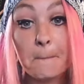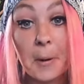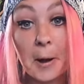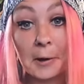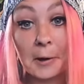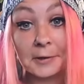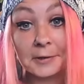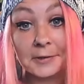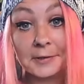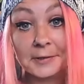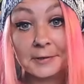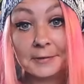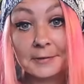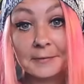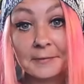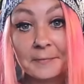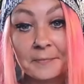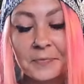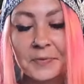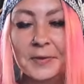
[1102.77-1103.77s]
But
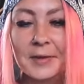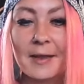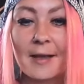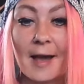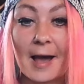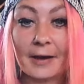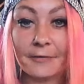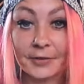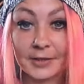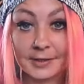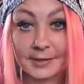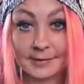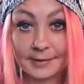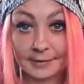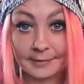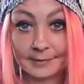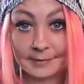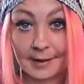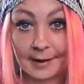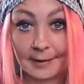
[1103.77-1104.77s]
having
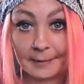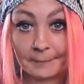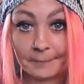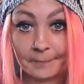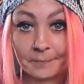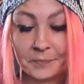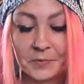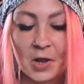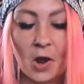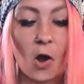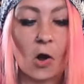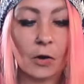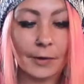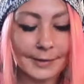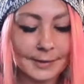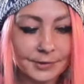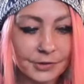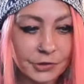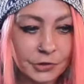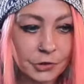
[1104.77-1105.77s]
said that,
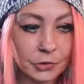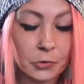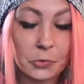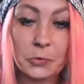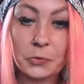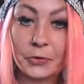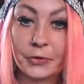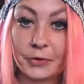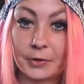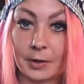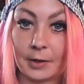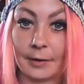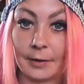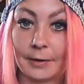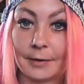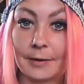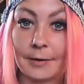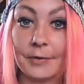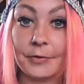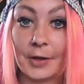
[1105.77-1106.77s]
I do
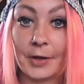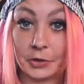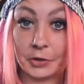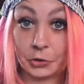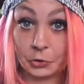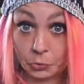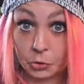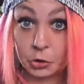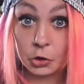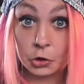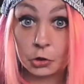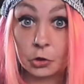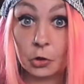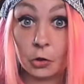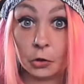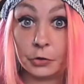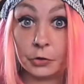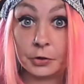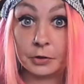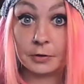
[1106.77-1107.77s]
think that you
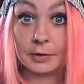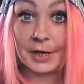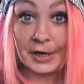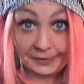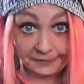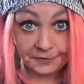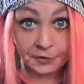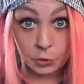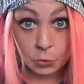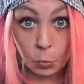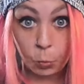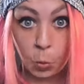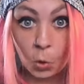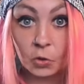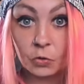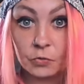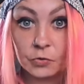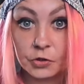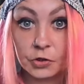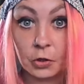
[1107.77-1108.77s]
should, if you
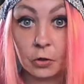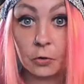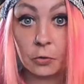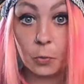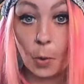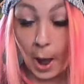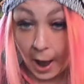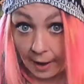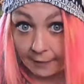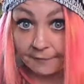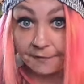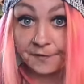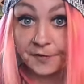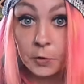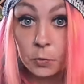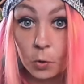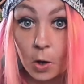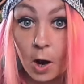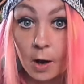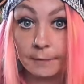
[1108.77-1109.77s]
want to and
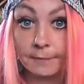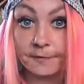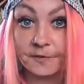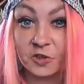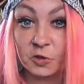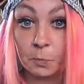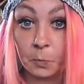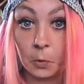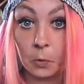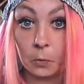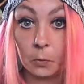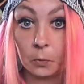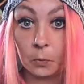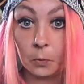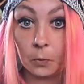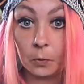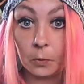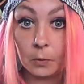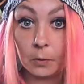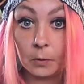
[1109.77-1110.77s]
feel comfortable,
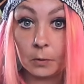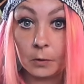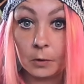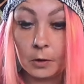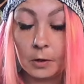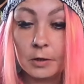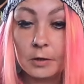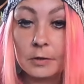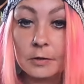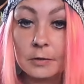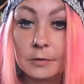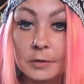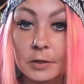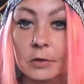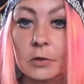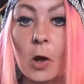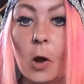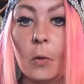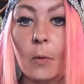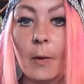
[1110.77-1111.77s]
to
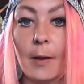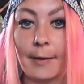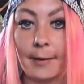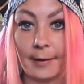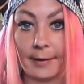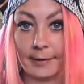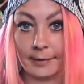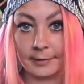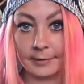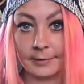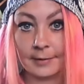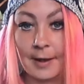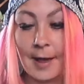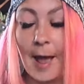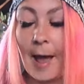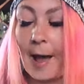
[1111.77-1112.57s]
go ahead